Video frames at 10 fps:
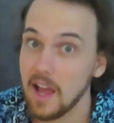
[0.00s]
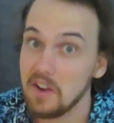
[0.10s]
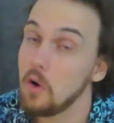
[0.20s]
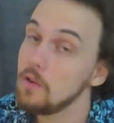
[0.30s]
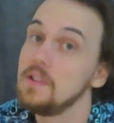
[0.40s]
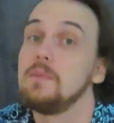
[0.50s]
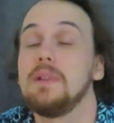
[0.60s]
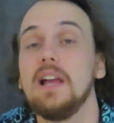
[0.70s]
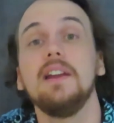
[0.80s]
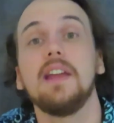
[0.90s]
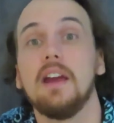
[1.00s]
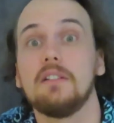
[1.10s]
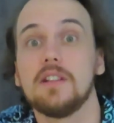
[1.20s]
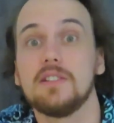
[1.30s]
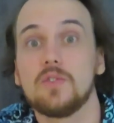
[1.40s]
and offer the player
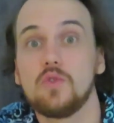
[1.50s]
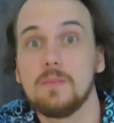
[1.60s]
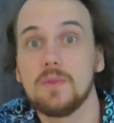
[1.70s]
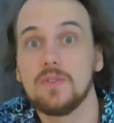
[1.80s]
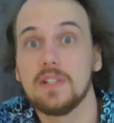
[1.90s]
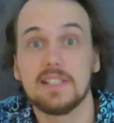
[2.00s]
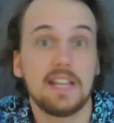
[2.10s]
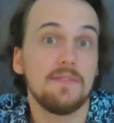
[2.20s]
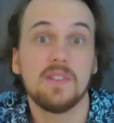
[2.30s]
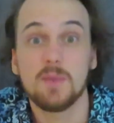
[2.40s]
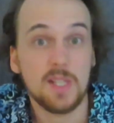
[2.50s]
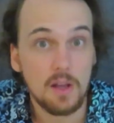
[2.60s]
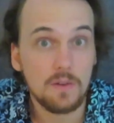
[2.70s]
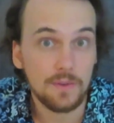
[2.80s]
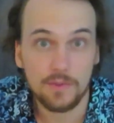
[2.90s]
character as a tribute to save
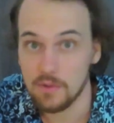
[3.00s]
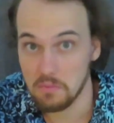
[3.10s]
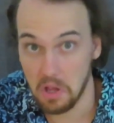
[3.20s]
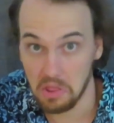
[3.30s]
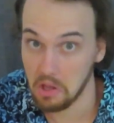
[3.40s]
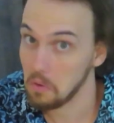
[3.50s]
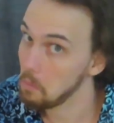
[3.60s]
themselves for a month.